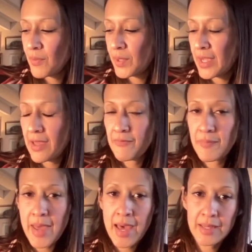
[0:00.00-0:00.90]
when I have
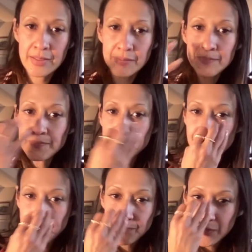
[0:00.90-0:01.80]
a bad
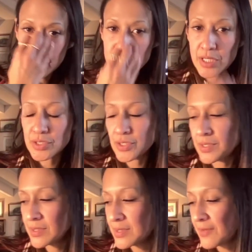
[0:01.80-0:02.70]

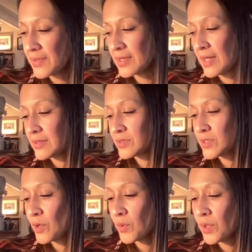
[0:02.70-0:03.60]
congestion, stuff like that.
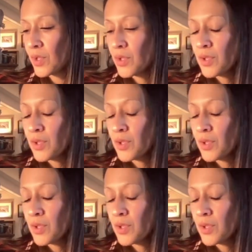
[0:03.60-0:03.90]
So